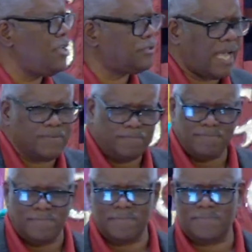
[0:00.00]
You say,
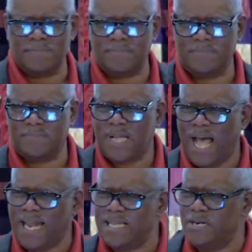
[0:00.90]
hmm,
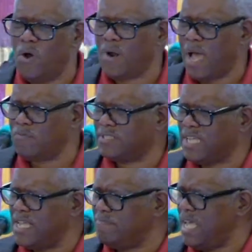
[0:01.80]
I didn't know that was
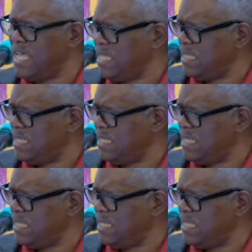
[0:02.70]
in me.